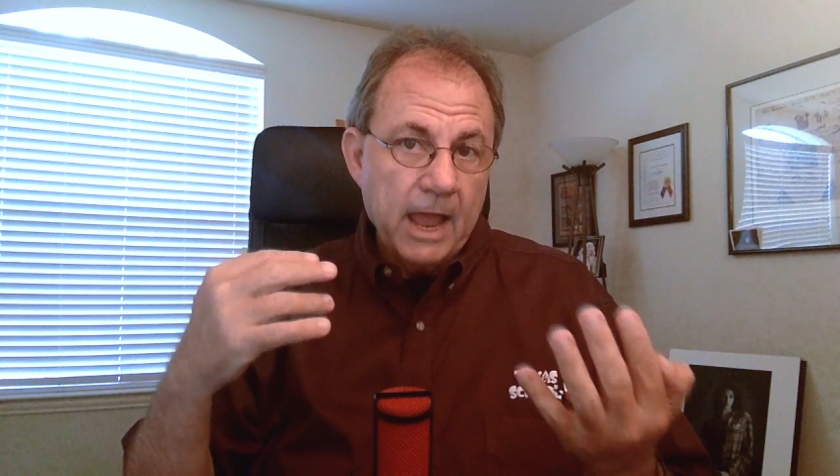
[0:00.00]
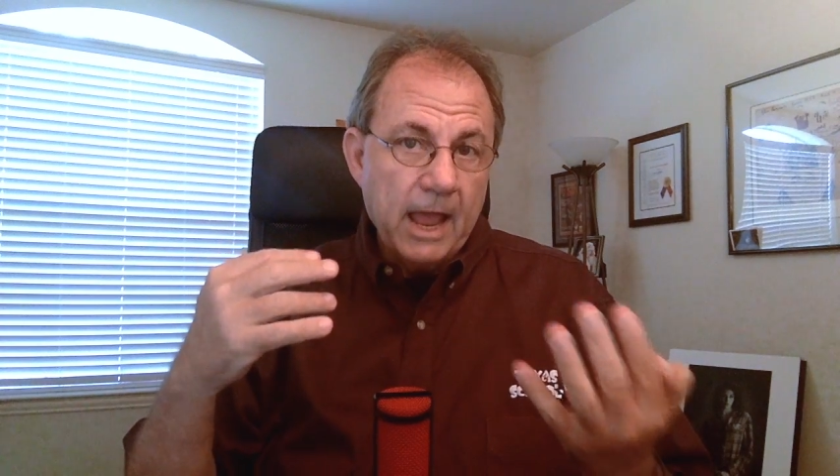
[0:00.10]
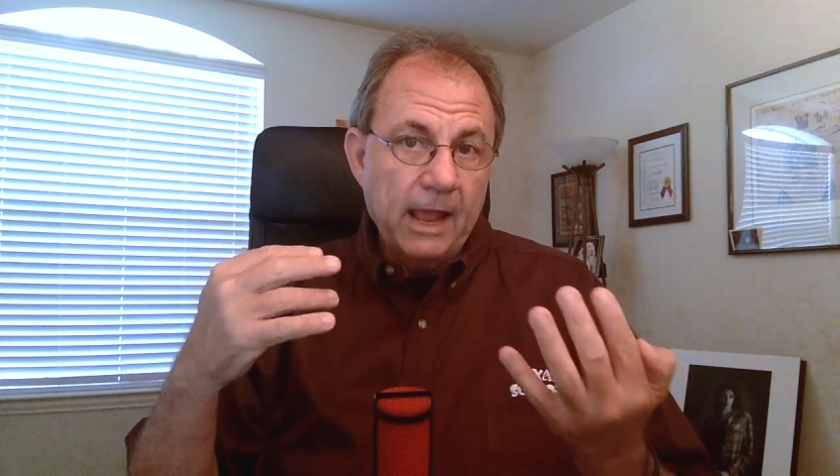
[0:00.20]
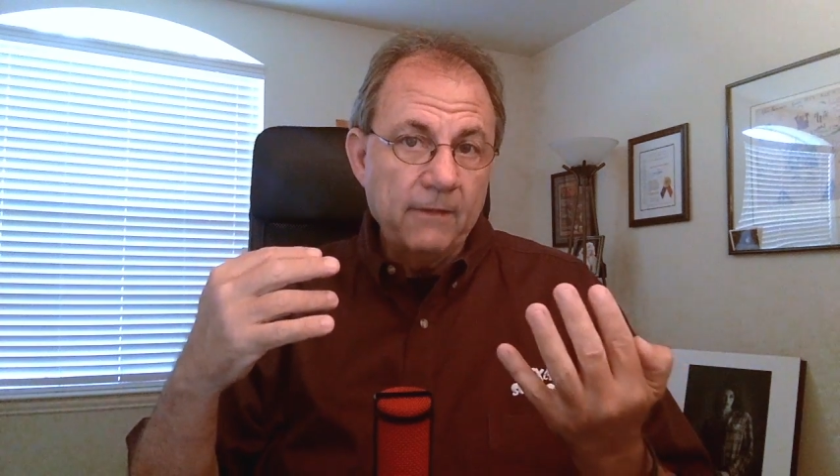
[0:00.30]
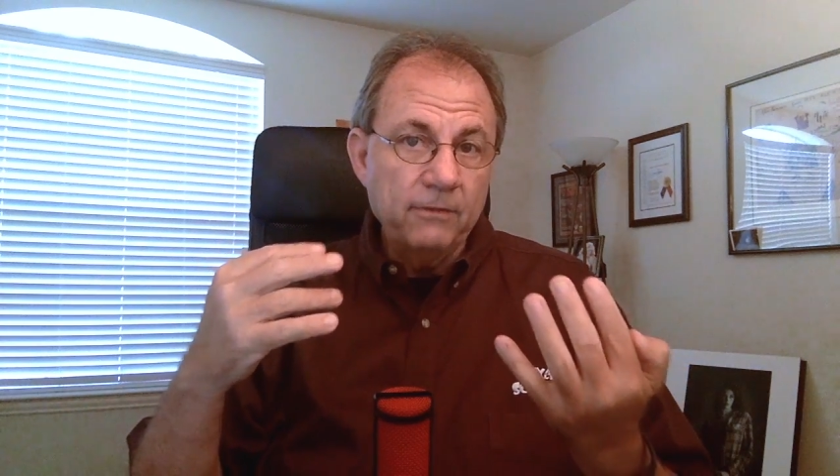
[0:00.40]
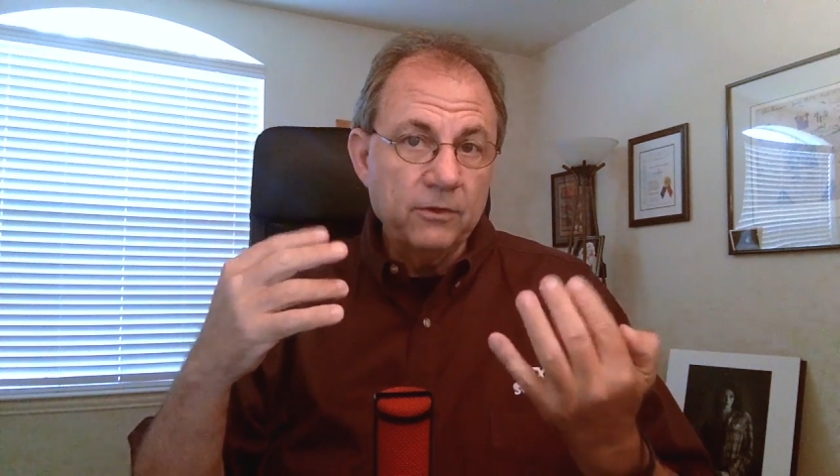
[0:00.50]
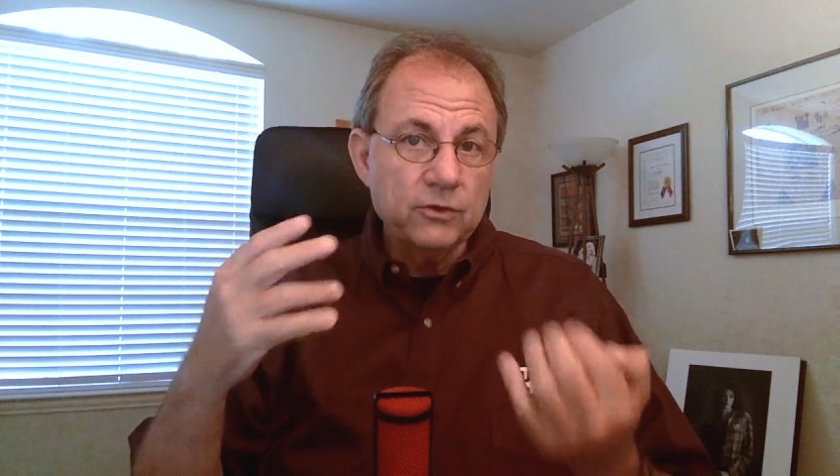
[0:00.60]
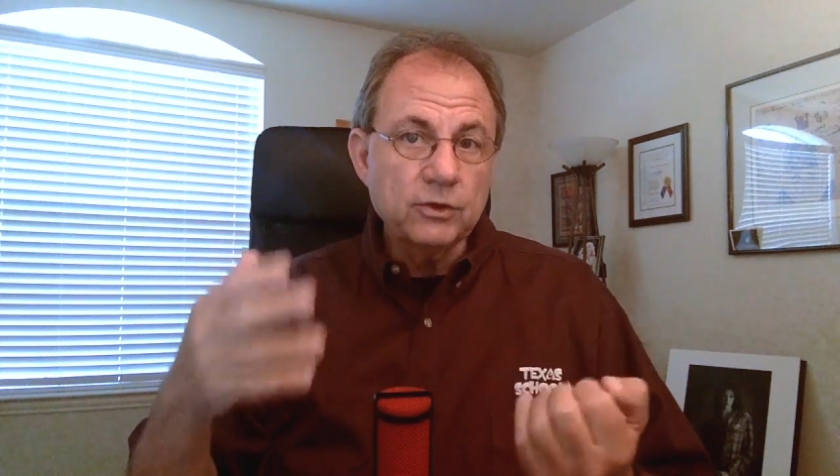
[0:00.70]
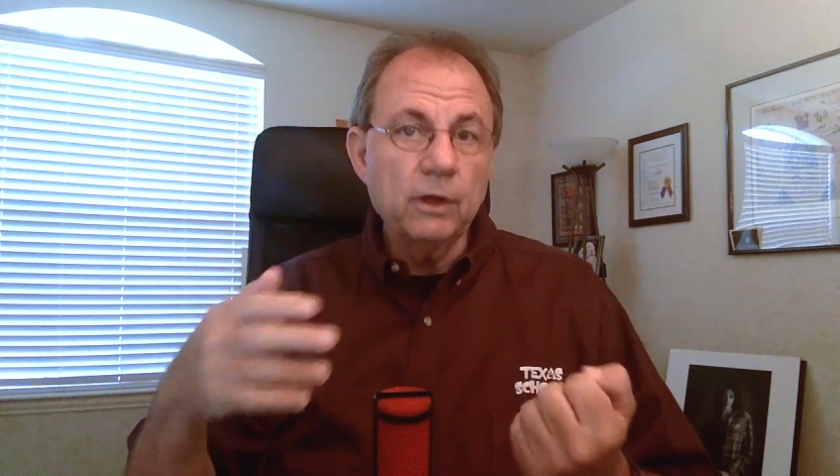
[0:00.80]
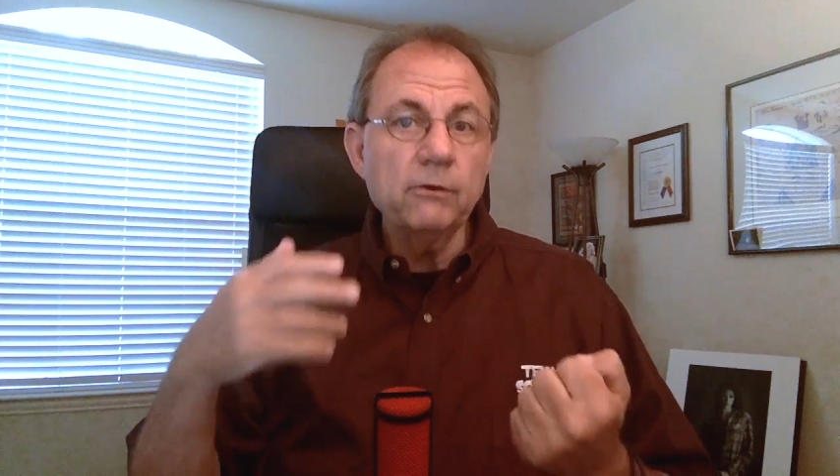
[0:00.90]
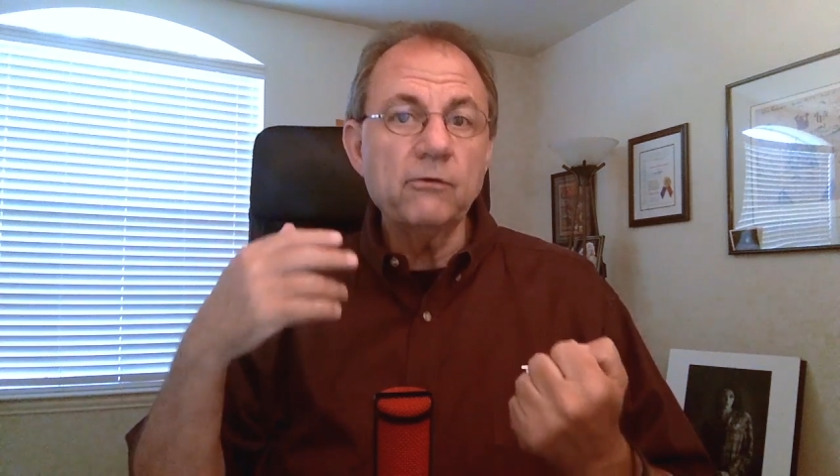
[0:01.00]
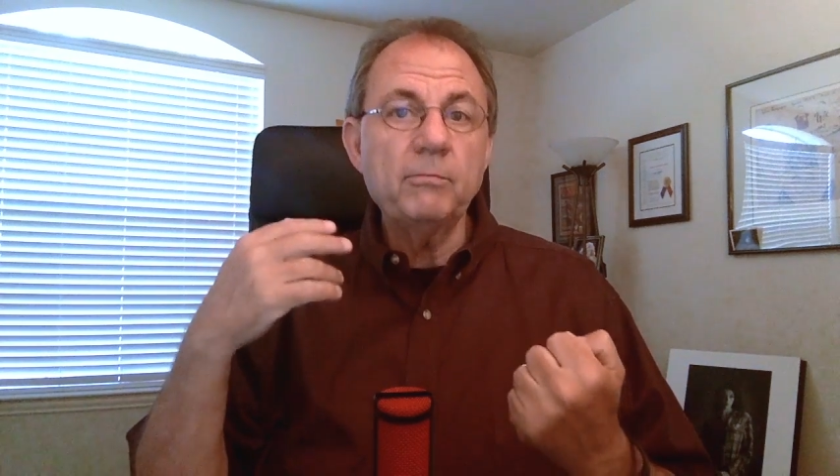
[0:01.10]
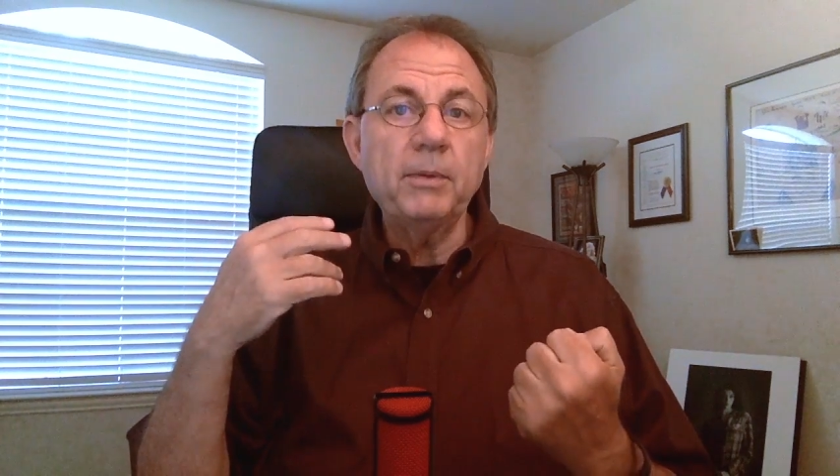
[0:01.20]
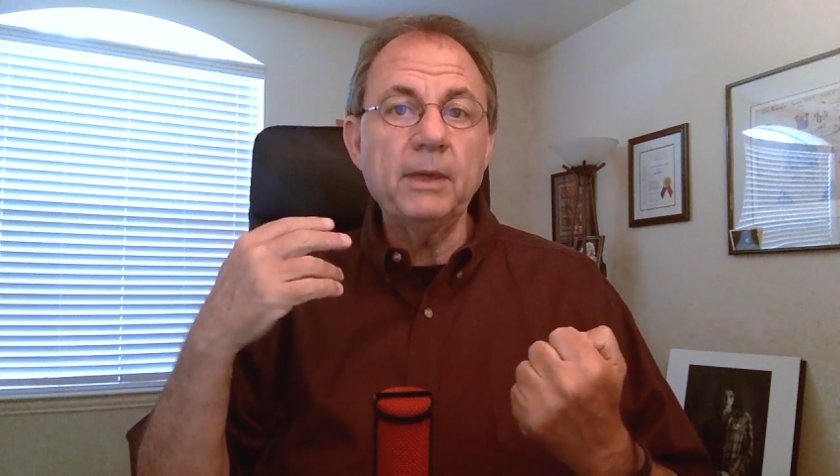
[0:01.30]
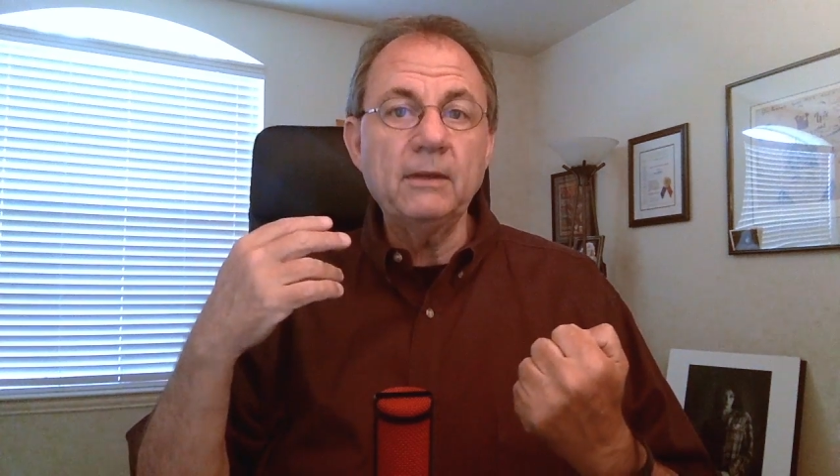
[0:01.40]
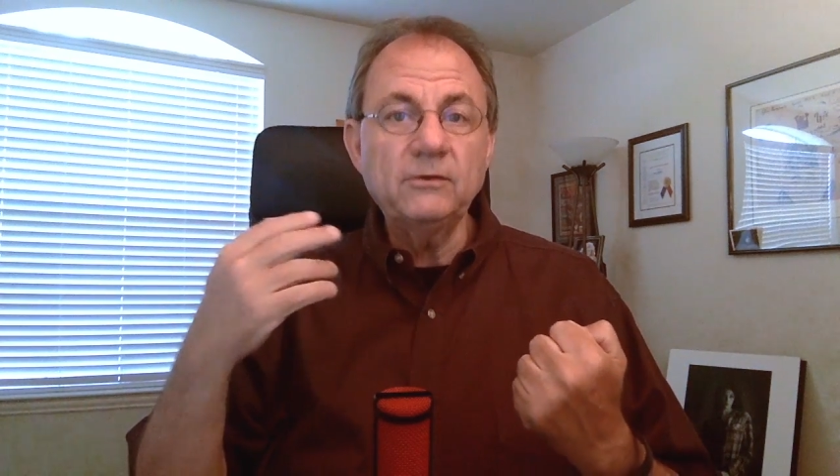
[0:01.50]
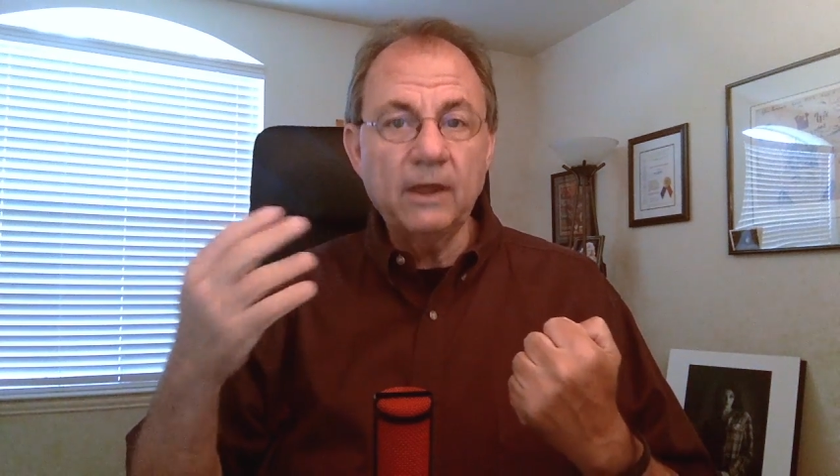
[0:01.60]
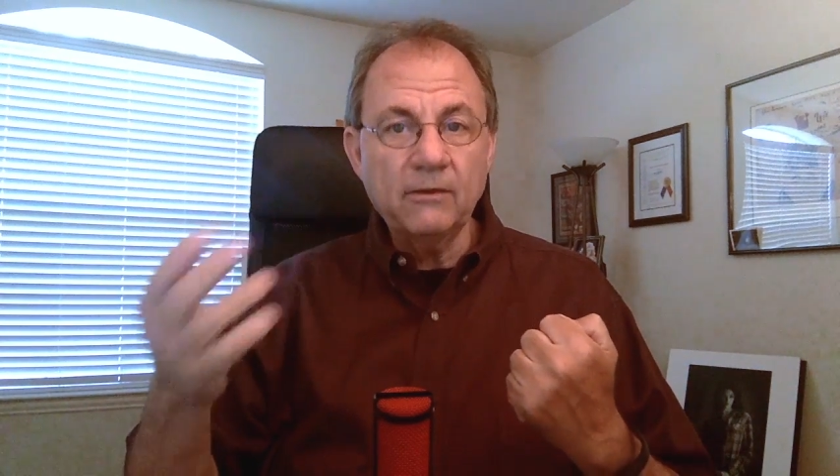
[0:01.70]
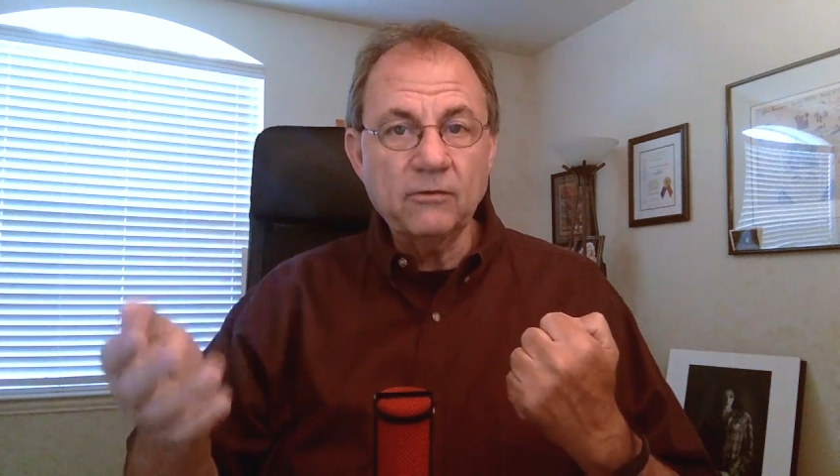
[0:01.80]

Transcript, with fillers: and the shutter speed takes